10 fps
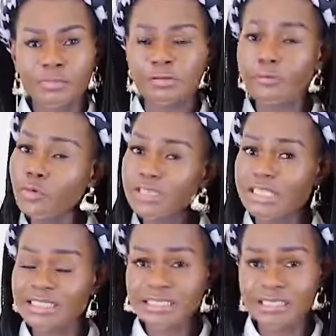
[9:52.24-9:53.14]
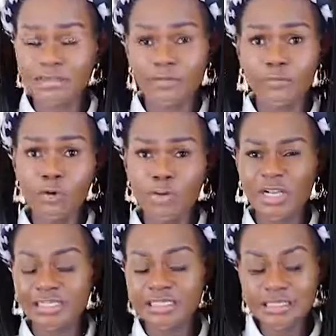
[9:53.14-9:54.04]
4 days, 4
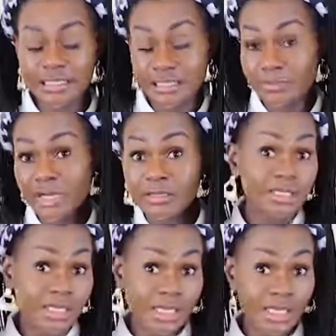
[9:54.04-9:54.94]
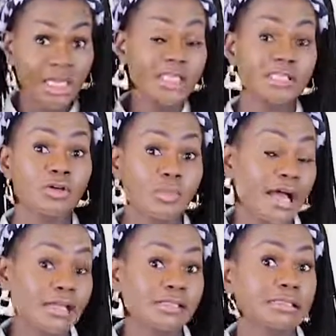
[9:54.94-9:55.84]
working days, but it's not
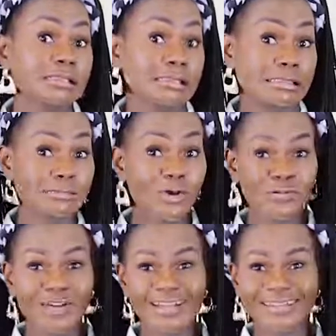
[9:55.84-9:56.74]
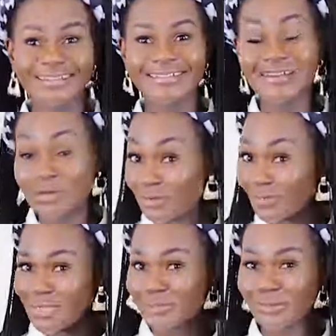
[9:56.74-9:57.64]
bad. Small violin or
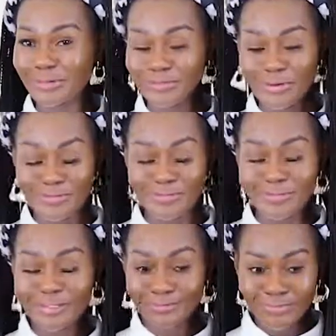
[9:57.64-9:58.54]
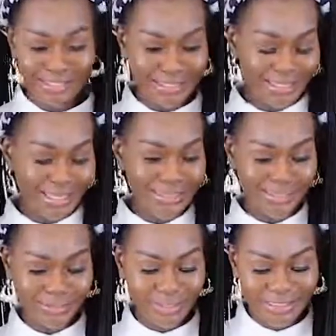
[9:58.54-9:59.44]
first world problems. But let's get
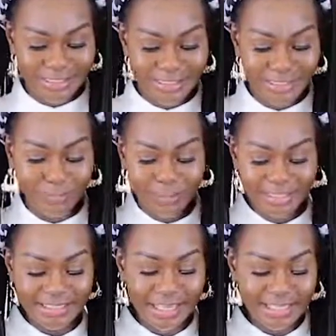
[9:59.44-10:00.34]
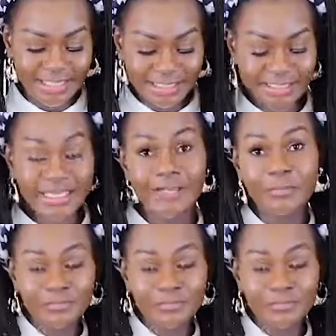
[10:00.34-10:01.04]
into it and see what exactly is here.